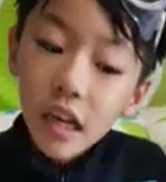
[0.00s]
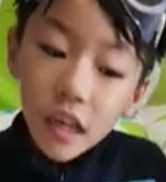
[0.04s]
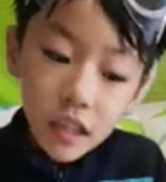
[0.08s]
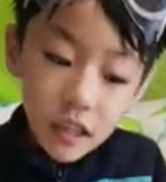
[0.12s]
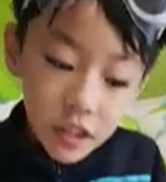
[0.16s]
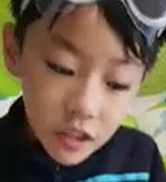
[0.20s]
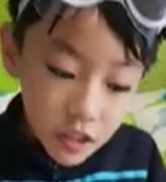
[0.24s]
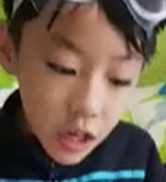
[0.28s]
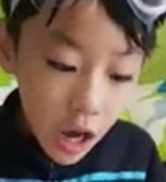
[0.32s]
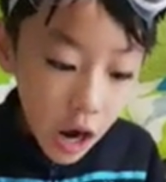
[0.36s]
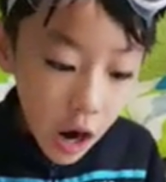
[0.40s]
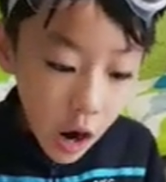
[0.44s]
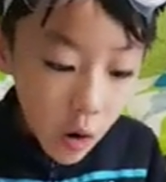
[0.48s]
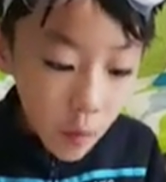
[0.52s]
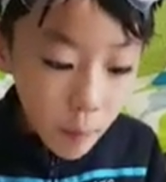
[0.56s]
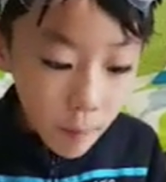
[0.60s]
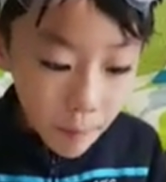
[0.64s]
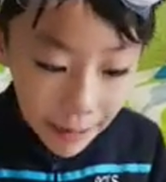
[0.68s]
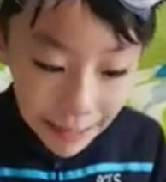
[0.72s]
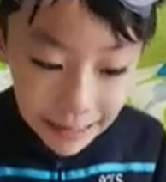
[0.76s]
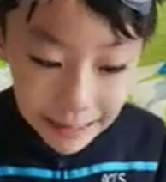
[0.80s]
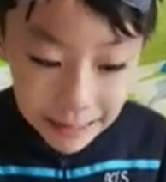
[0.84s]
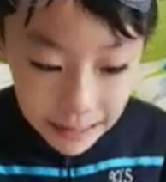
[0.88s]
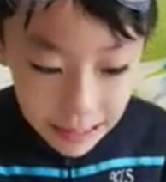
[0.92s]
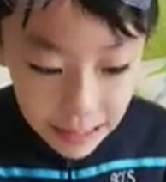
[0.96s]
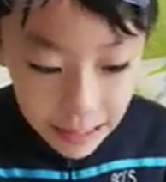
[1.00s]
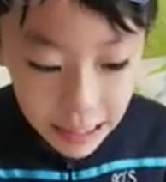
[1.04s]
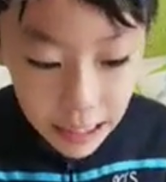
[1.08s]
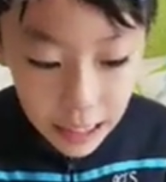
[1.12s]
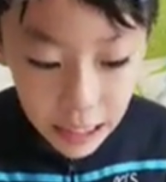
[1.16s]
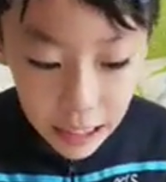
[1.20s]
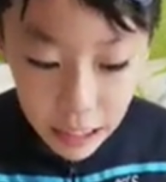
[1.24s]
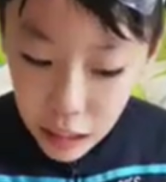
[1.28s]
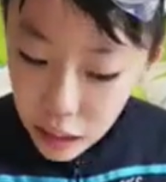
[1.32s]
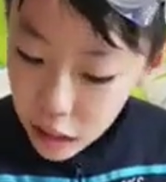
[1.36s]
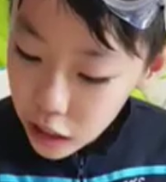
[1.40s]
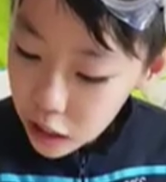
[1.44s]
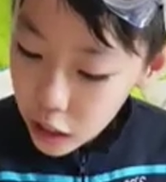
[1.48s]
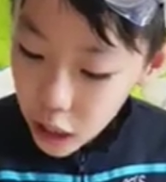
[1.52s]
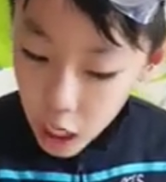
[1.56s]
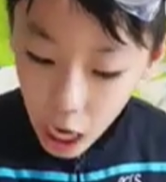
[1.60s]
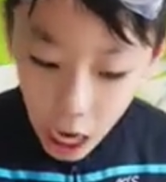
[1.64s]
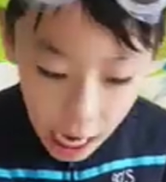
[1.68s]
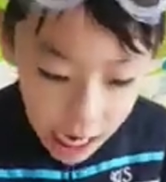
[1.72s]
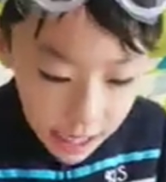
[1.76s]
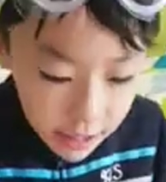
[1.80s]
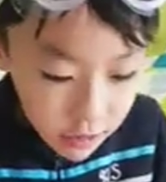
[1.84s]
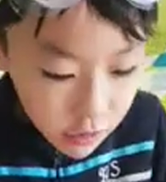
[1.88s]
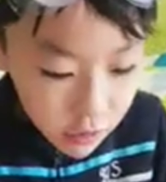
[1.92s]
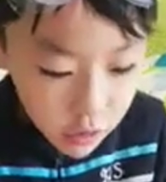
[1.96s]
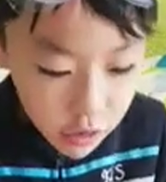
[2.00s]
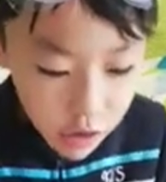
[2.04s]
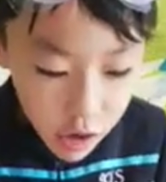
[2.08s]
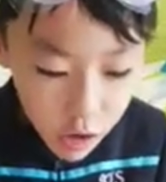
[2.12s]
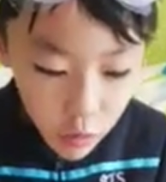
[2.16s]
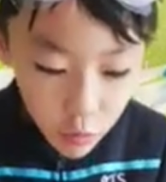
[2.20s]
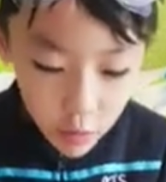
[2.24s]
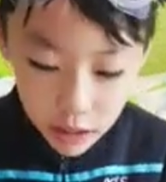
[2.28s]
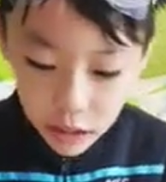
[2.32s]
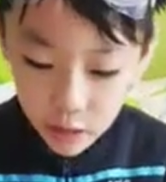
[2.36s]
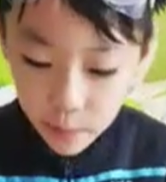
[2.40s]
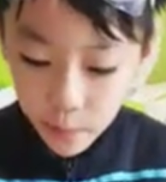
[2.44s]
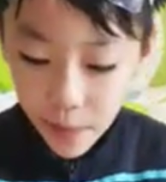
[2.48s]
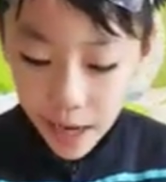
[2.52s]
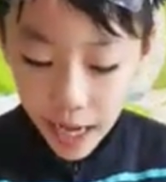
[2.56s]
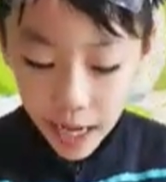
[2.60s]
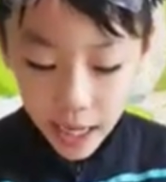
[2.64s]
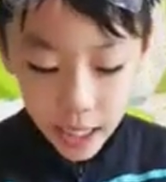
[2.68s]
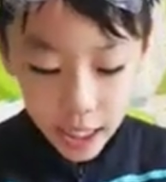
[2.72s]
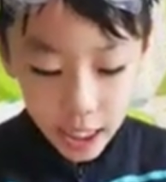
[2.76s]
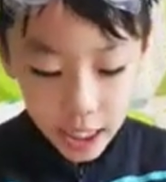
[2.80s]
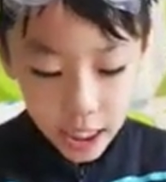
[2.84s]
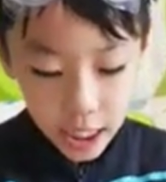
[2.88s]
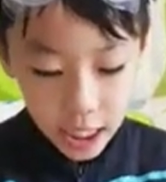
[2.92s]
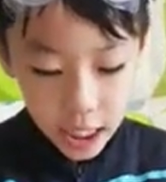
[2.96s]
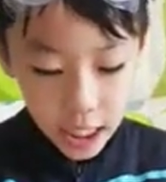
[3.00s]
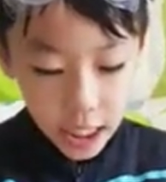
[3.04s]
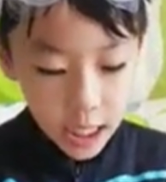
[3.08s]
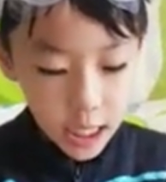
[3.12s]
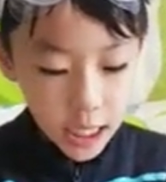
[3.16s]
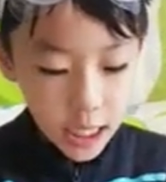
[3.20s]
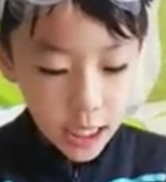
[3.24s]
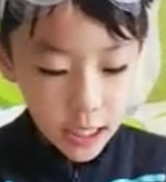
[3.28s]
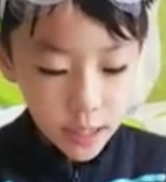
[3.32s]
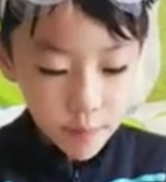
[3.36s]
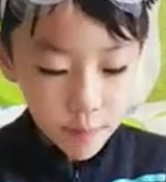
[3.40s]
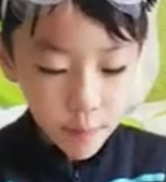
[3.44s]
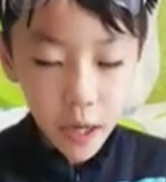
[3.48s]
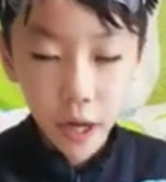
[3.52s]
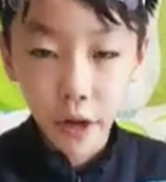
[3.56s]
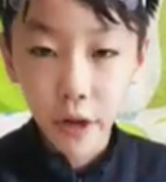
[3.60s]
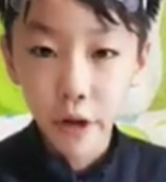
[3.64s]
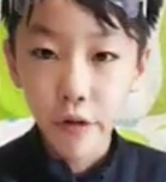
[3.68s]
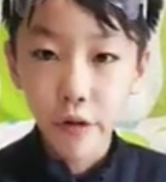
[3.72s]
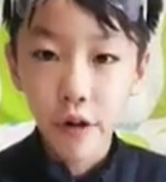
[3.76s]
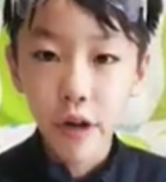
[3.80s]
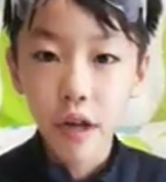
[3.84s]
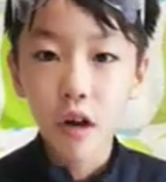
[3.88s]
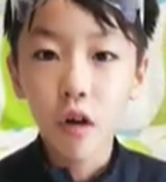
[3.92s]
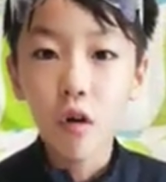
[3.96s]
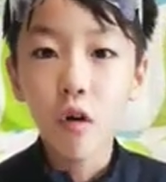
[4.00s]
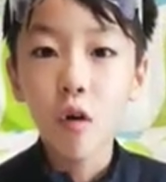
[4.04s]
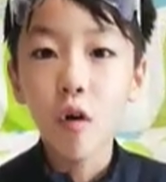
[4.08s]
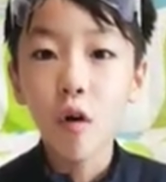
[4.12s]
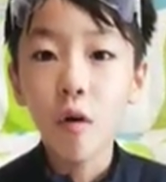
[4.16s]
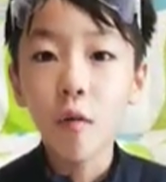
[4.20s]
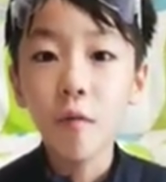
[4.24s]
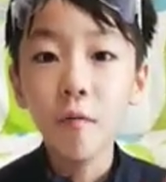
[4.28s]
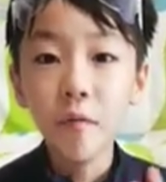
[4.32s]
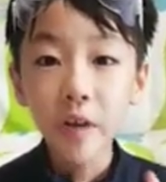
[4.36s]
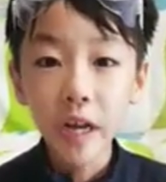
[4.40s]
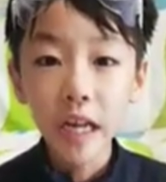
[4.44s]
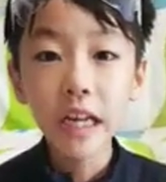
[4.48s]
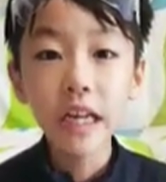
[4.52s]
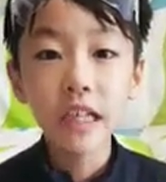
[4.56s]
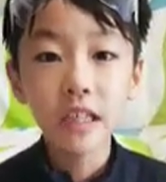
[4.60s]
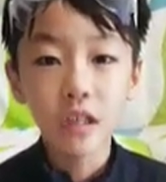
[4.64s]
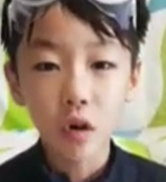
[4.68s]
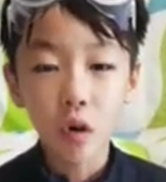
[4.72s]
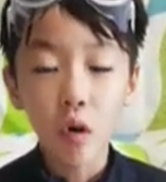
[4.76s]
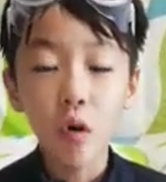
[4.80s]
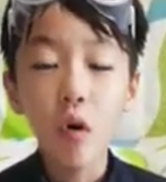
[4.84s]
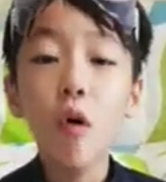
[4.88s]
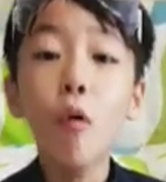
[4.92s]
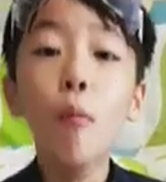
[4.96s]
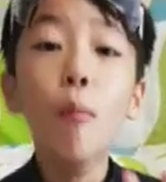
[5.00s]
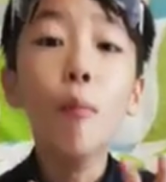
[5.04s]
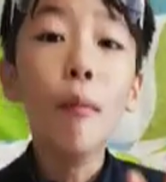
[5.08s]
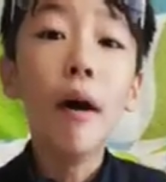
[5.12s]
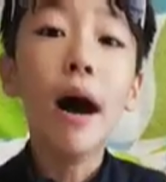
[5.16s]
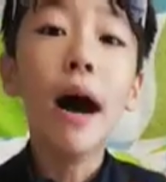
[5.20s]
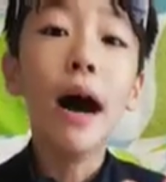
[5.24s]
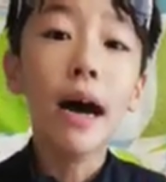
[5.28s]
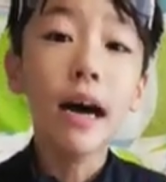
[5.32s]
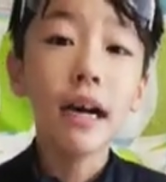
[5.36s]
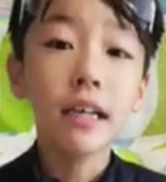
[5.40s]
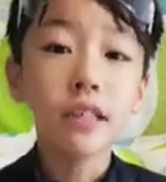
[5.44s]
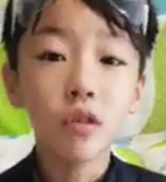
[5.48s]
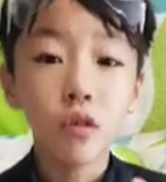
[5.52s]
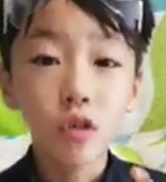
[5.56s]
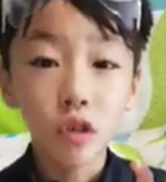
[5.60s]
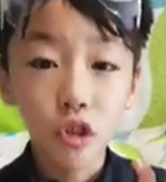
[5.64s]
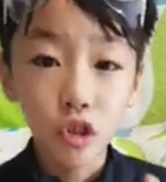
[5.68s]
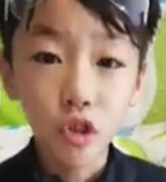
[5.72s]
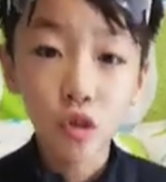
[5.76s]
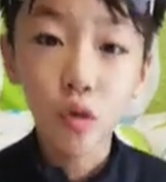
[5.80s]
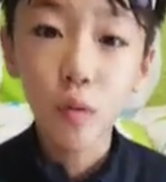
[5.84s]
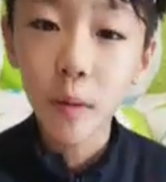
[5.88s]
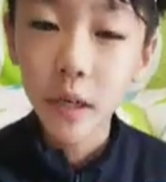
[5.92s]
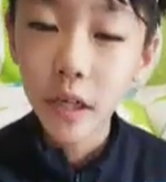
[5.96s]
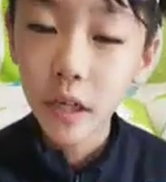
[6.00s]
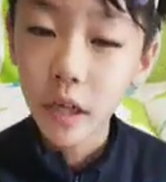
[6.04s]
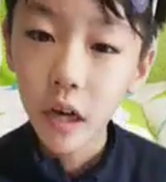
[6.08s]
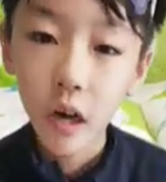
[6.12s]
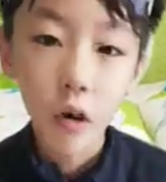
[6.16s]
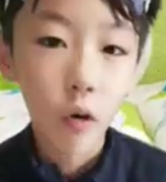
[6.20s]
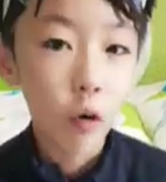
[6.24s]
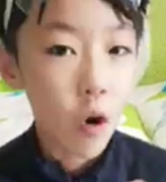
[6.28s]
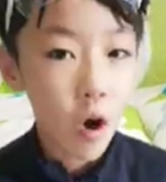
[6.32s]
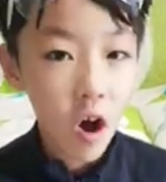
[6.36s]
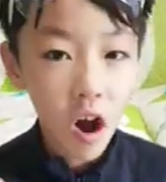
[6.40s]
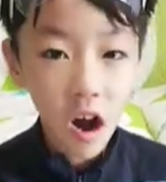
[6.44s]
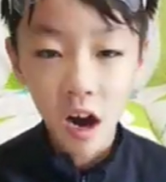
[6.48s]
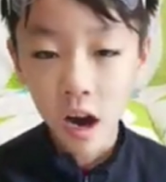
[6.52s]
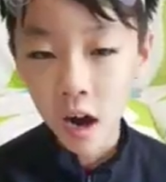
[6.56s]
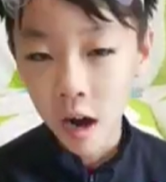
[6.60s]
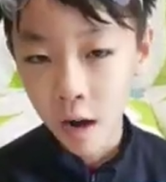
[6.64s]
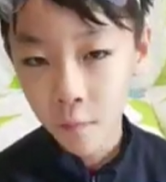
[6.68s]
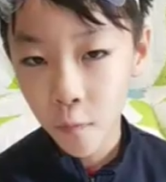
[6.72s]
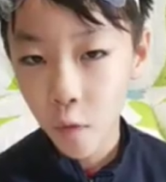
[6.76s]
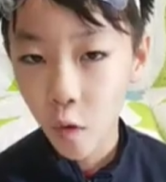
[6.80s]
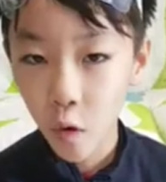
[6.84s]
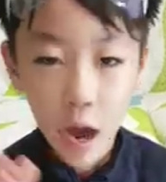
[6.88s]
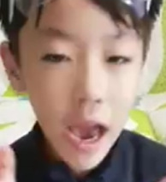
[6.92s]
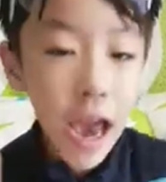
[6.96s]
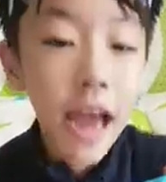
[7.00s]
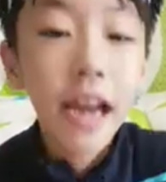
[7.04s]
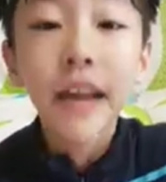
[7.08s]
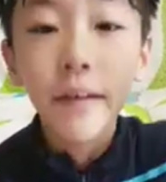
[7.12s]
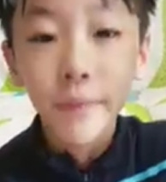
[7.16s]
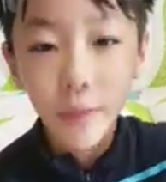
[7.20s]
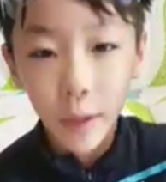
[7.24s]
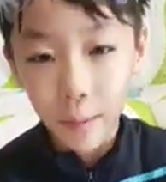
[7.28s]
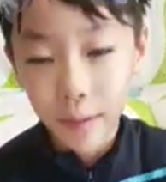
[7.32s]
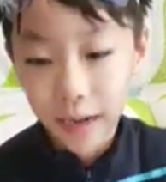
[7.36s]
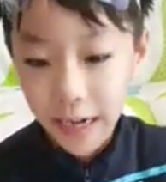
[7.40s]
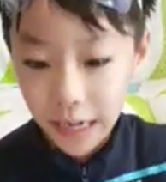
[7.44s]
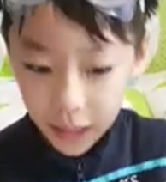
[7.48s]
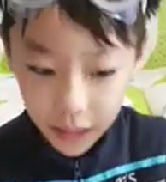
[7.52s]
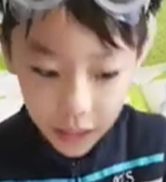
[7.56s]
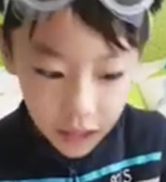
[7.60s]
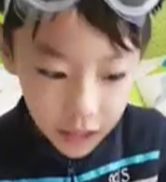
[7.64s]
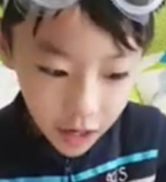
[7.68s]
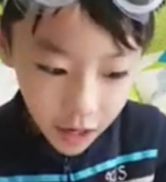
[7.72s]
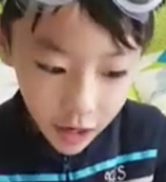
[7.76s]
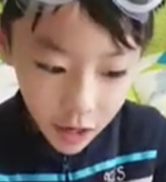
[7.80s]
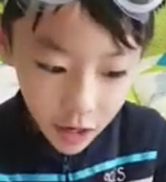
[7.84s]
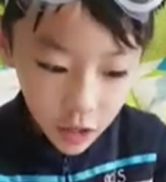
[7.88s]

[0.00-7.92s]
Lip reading: So basically, I don't know which planet is Mercury or Venus or Mars or Jupiter or Earth or any of the planets.